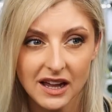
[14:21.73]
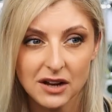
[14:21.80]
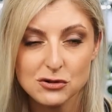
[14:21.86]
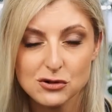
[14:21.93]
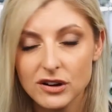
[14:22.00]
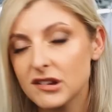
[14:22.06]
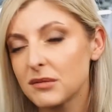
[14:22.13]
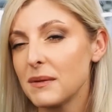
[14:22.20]

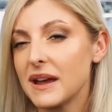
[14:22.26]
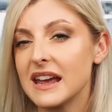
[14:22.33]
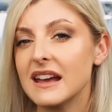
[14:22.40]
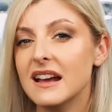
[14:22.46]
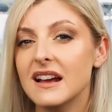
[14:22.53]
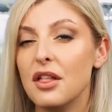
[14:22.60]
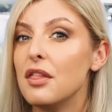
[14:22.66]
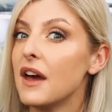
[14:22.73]
And trust
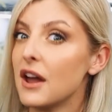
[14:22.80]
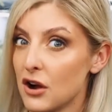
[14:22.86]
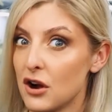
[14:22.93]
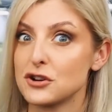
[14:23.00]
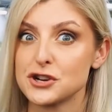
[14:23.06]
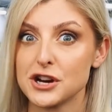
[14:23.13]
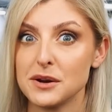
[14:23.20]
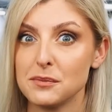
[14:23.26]
me, they
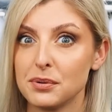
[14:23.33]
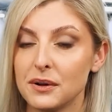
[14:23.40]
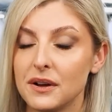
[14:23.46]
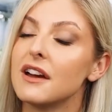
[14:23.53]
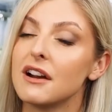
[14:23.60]
are cheap.